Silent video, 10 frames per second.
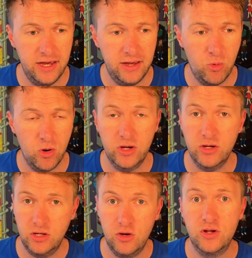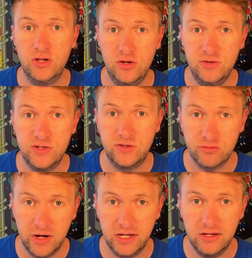what you can use to
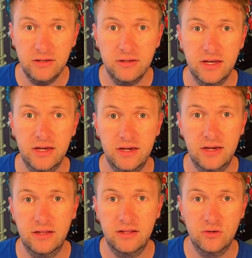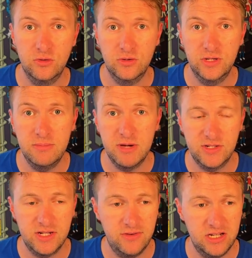trigger your email
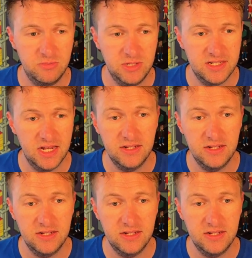survey to be sent.